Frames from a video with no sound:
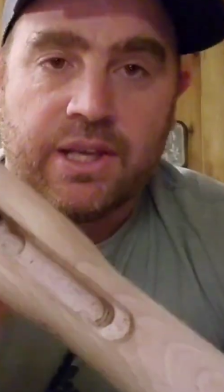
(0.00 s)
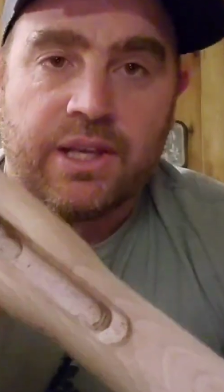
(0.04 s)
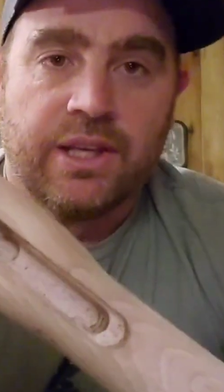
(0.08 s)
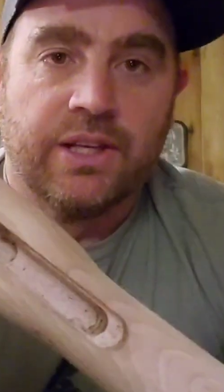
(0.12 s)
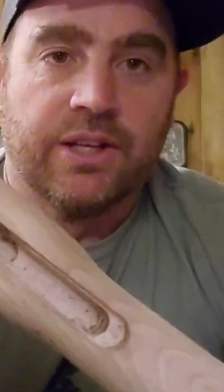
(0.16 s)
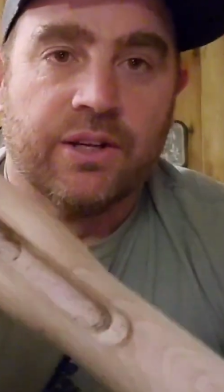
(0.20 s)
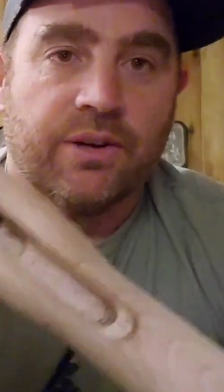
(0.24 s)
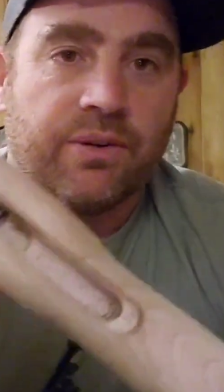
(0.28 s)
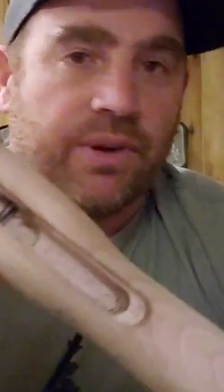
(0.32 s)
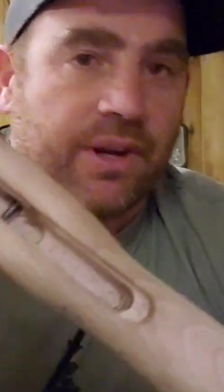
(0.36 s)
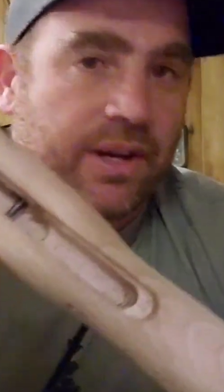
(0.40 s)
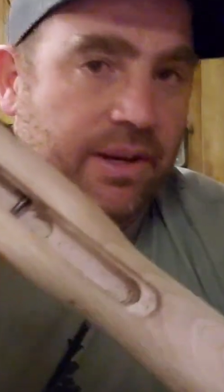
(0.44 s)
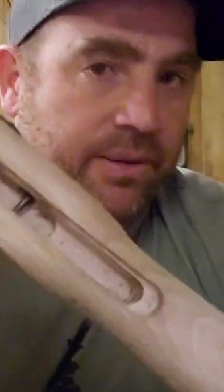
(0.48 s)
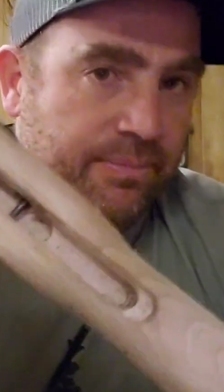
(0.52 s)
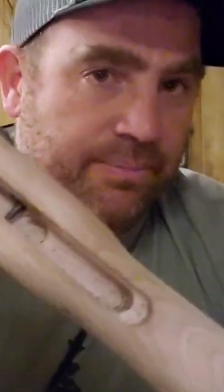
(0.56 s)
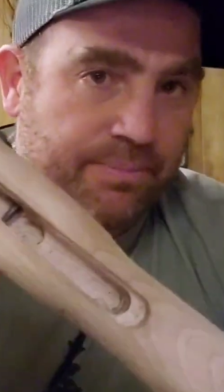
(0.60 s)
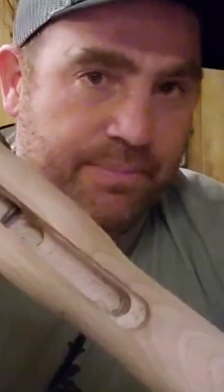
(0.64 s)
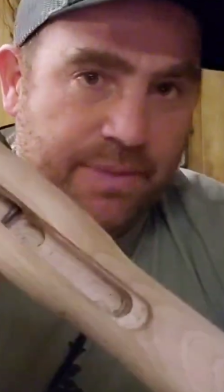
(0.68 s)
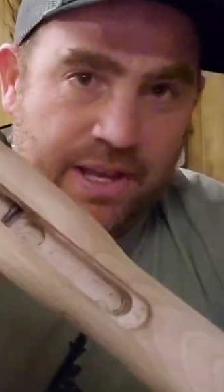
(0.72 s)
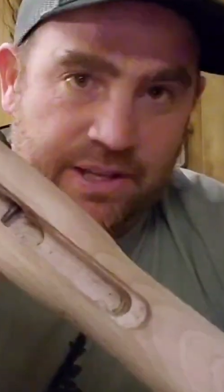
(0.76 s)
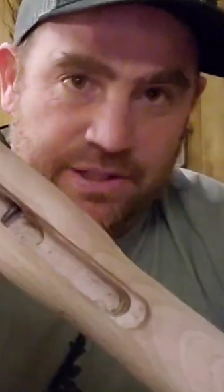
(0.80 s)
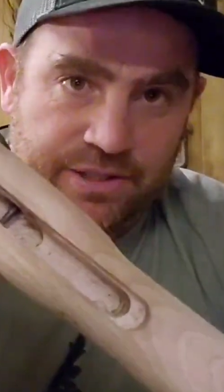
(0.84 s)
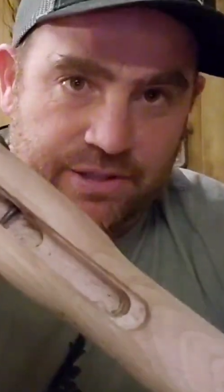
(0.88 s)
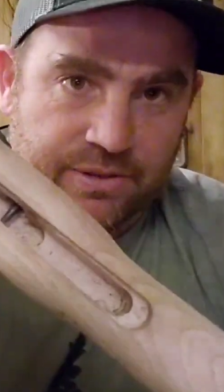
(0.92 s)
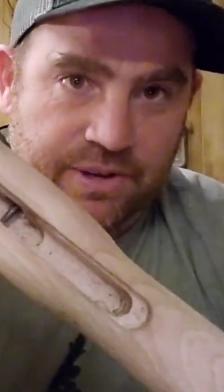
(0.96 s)
You don't want to
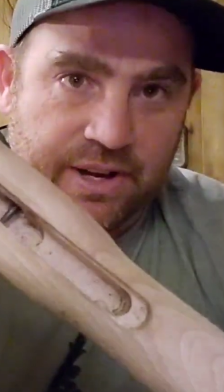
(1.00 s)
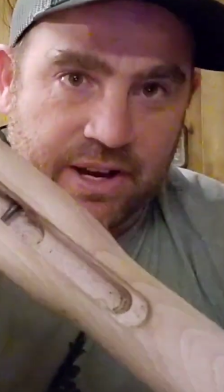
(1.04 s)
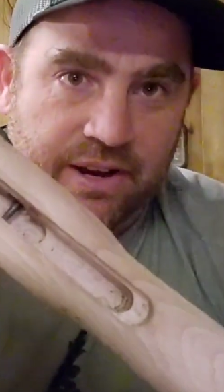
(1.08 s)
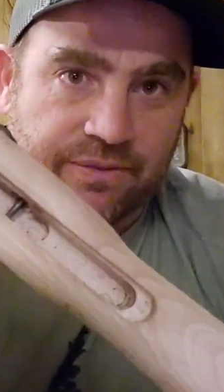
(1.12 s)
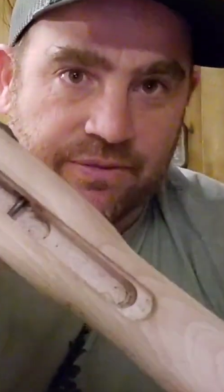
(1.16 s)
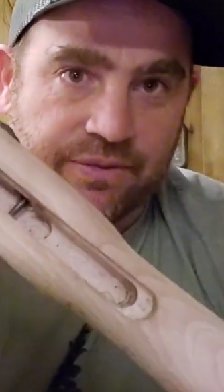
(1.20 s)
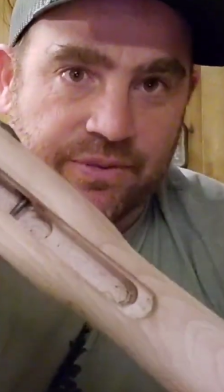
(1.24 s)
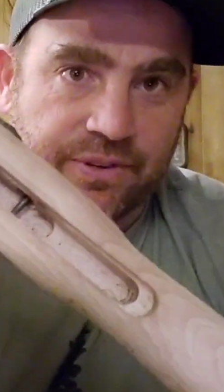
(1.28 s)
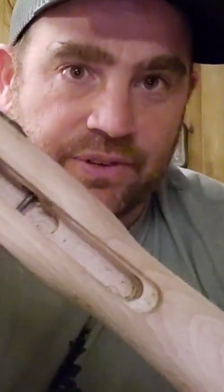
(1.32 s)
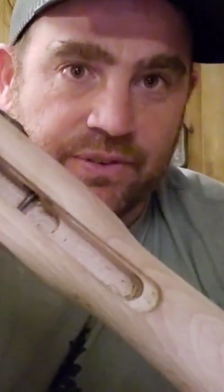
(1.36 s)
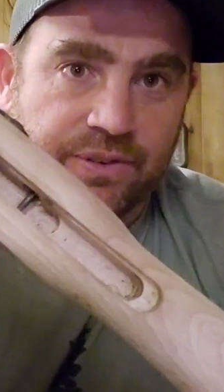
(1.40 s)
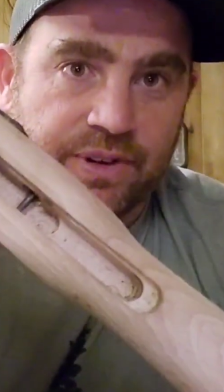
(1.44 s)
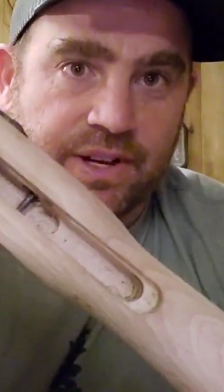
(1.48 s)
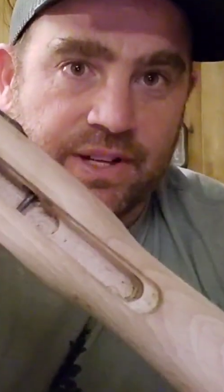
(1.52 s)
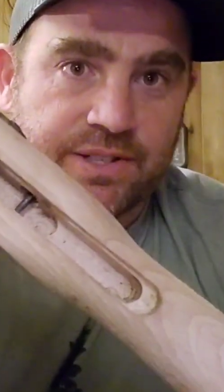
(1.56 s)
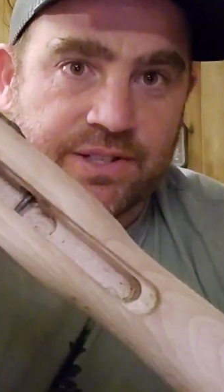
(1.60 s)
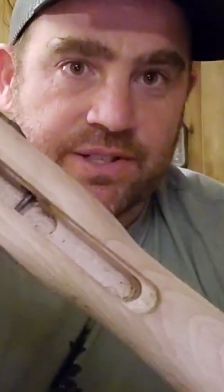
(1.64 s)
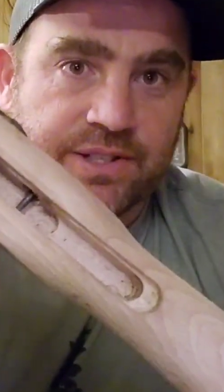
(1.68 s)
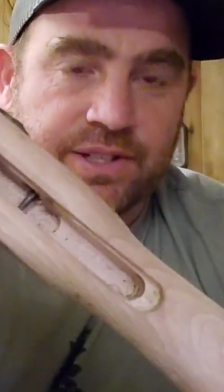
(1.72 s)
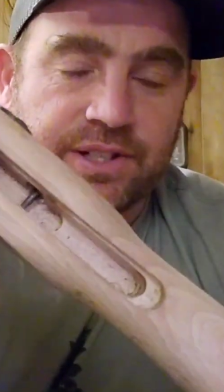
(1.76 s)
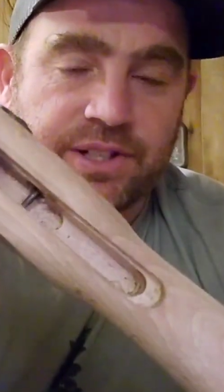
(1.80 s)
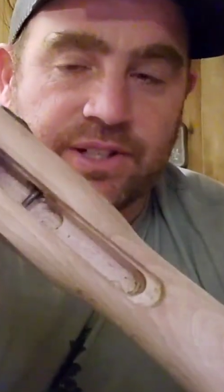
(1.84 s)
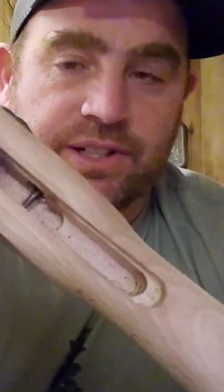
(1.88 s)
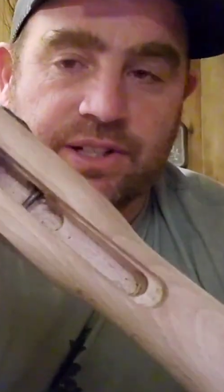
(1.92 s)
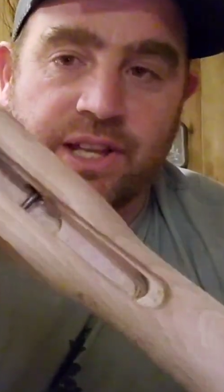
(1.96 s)
mess around for the rest
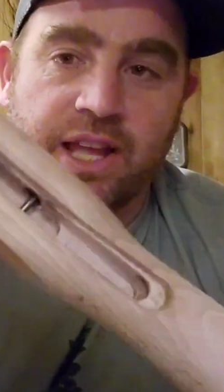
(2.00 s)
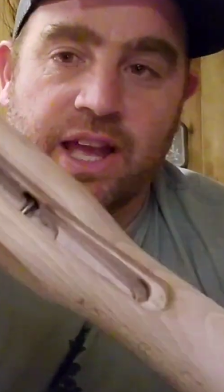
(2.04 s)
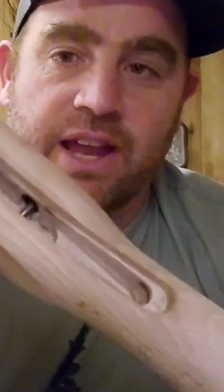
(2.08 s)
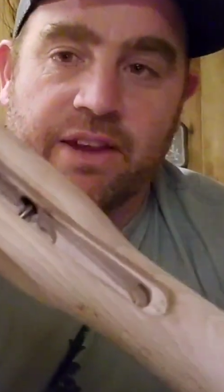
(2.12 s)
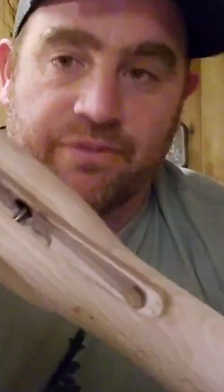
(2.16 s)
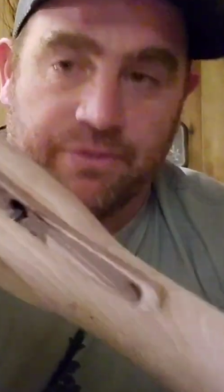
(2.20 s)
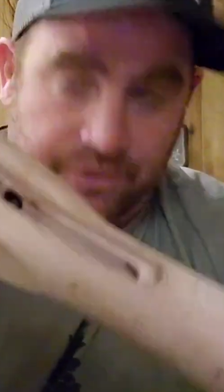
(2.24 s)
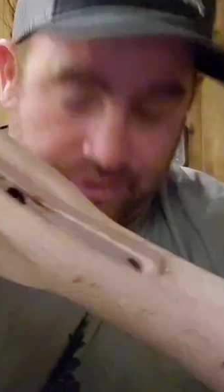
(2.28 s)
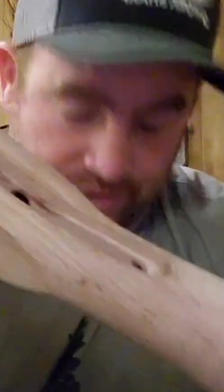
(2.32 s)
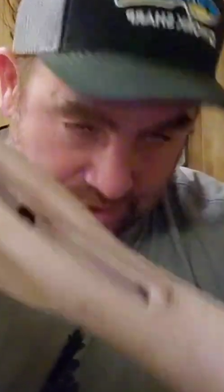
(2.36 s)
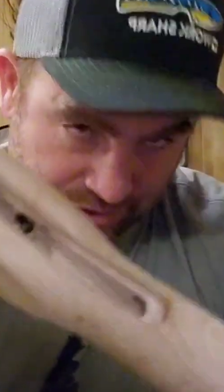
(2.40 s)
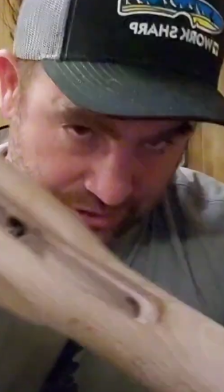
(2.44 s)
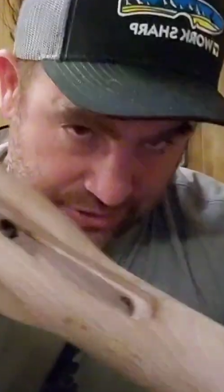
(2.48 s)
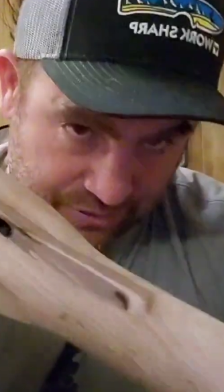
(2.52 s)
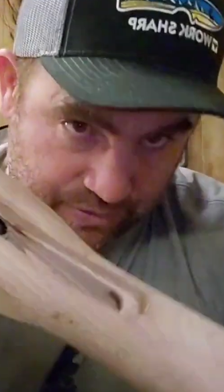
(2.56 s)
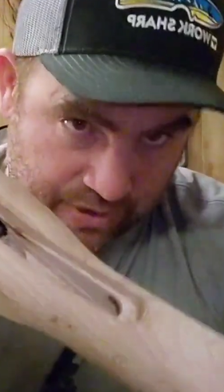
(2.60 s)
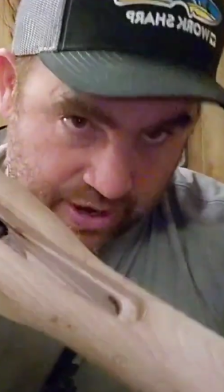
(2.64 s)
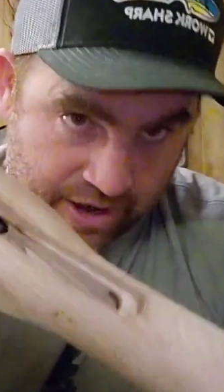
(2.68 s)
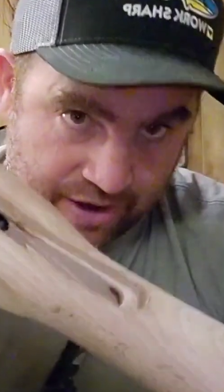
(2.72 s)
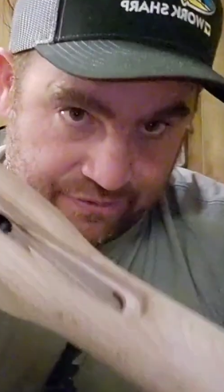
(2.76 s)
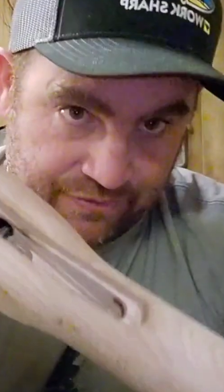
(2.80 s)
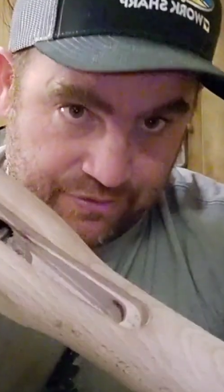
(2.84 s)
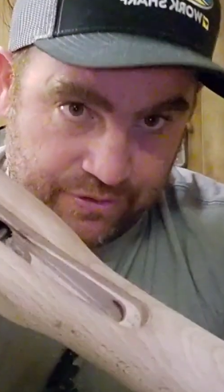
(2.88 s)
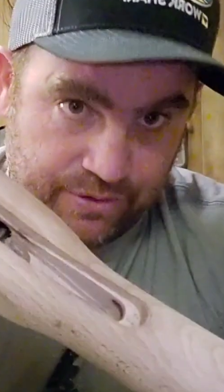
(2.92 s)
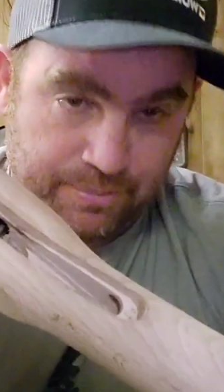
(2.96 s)
of your life with this
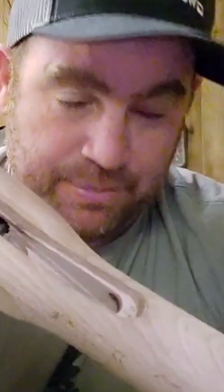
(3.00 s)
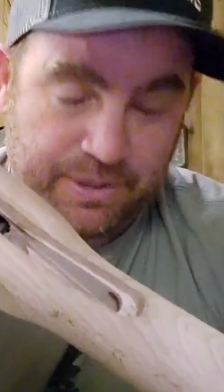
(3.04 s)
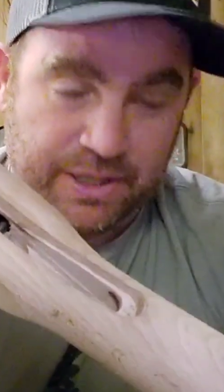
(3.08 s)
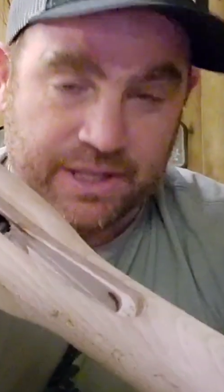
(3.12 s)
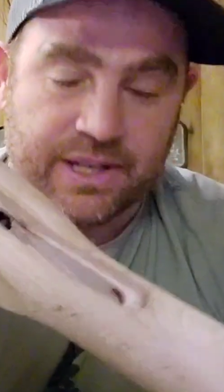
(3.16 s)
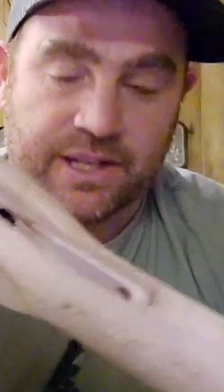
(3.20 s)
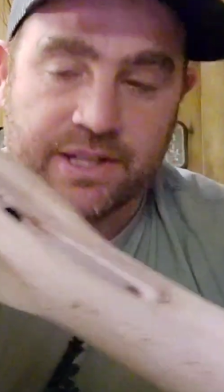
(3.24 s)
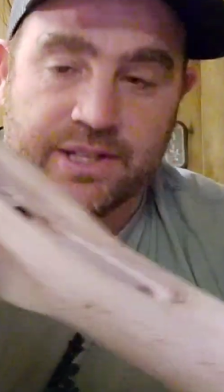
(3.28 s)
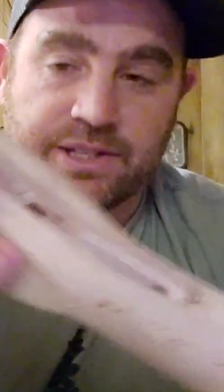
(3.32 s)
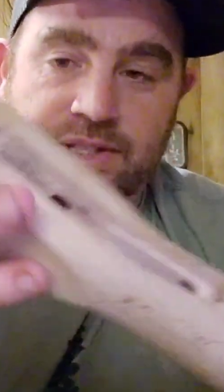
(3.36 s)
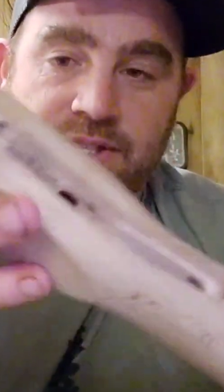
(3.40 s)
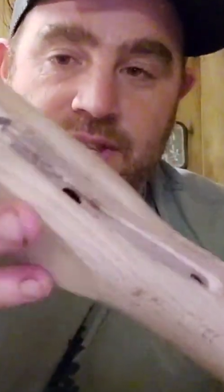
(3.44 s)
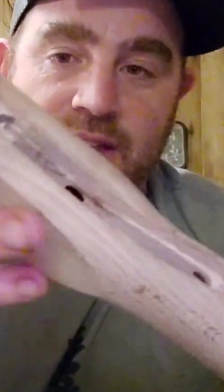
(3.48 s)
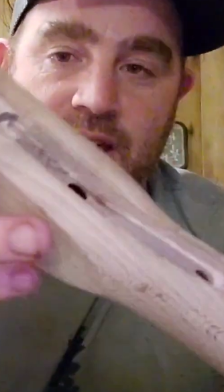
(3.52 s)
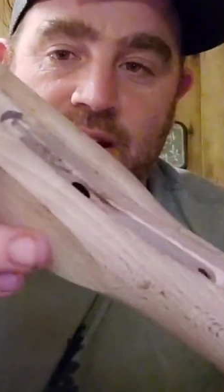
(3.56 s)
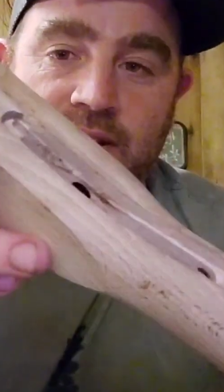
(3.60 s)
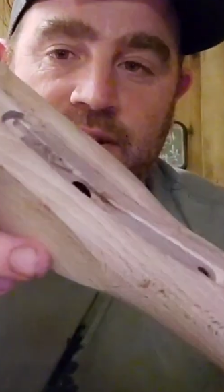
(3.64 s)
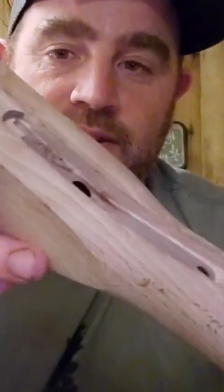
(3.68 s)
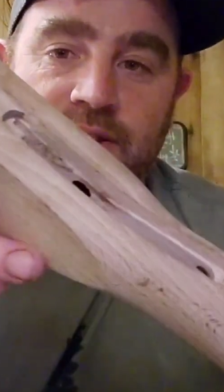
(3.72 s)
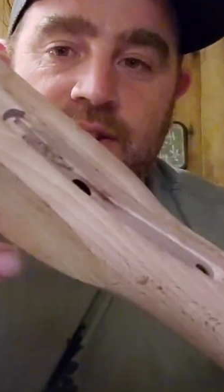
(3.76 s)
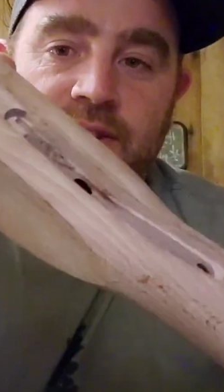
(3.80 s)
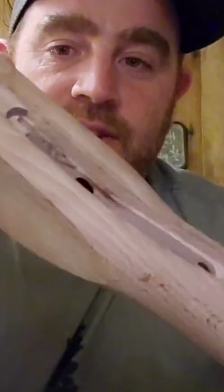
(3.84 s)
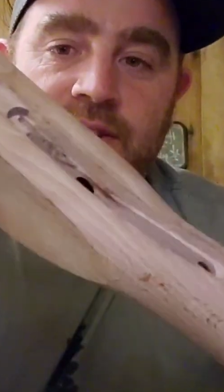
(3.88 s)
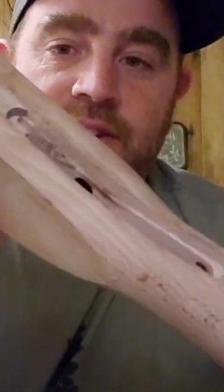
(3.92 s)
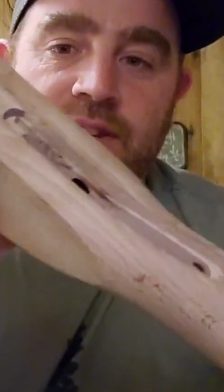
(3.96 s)
rifle, because that